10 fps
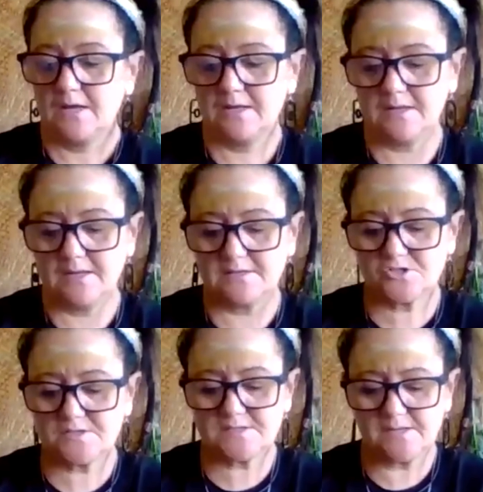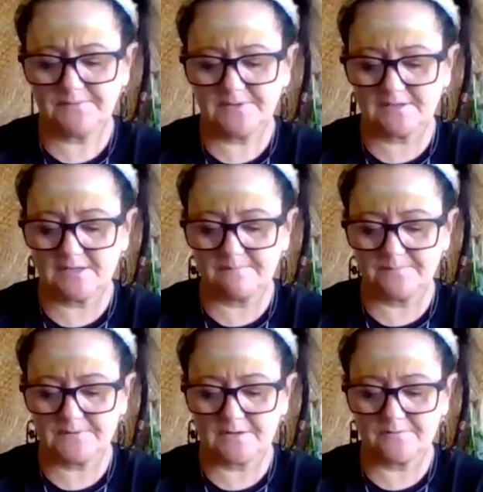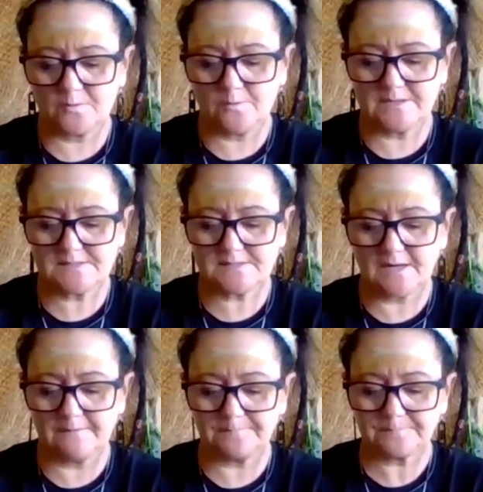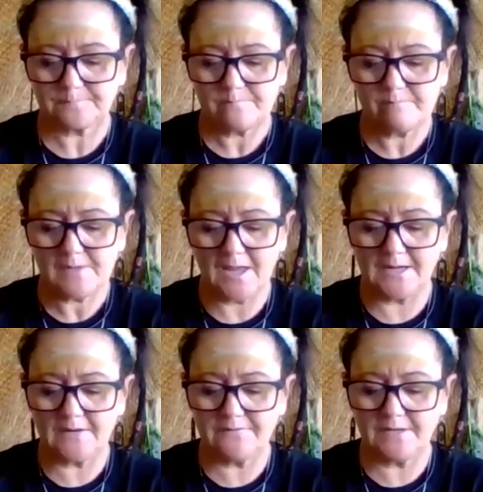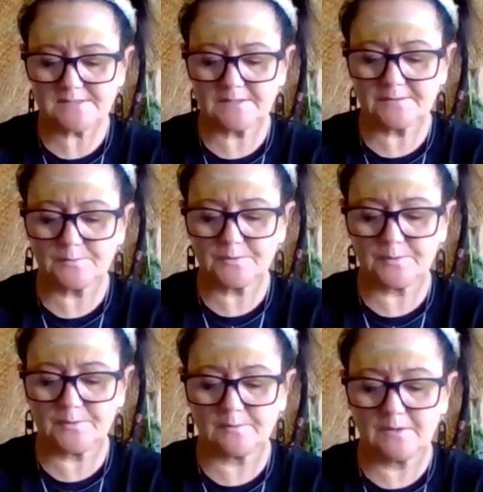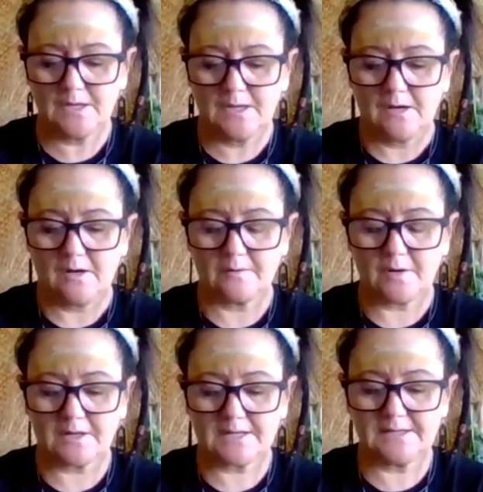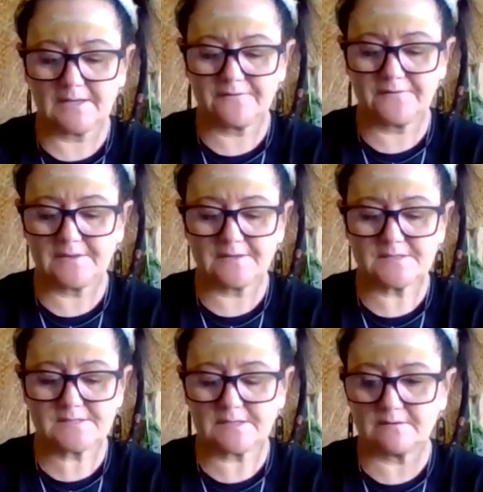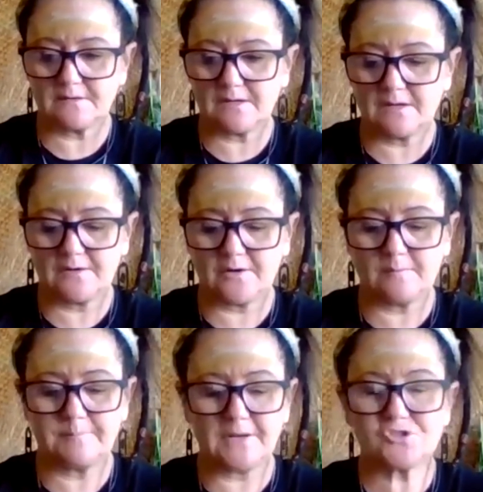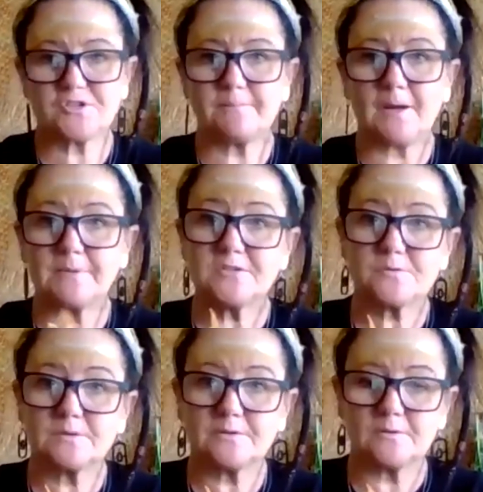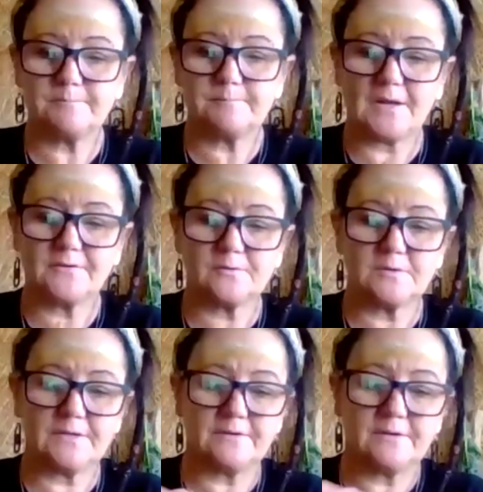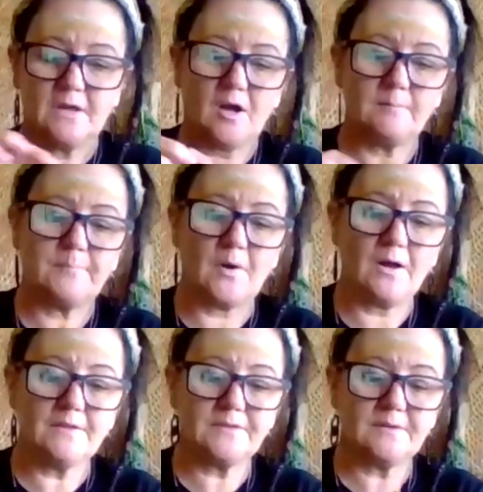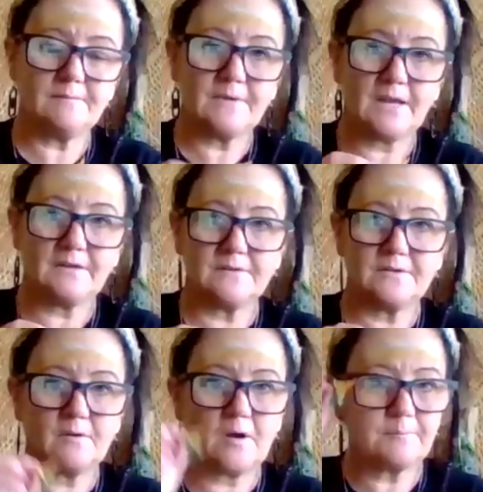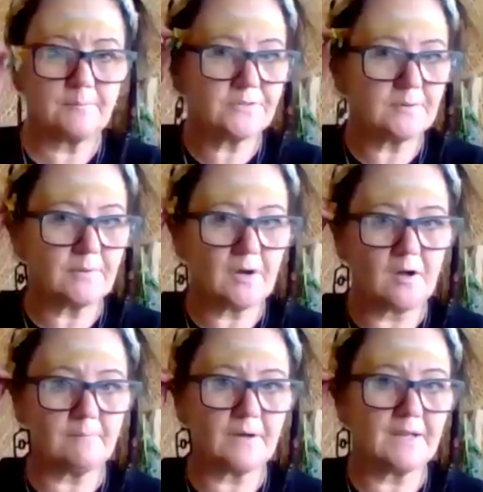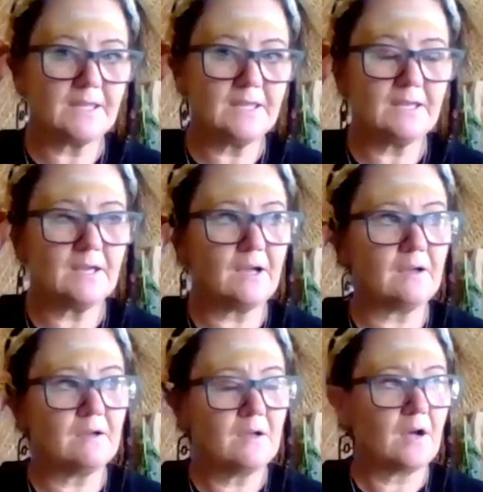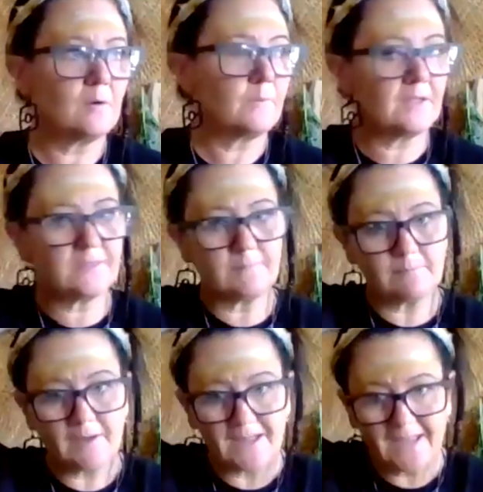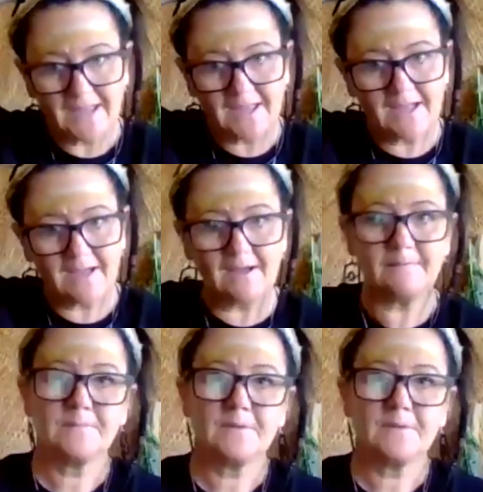It, it's just something that that I've always done. And even as a little girl, I, I, collect feathers and, and I bunch them up into a little bundle and I bind them and you know I put them behind my ear. I wear them in my hair.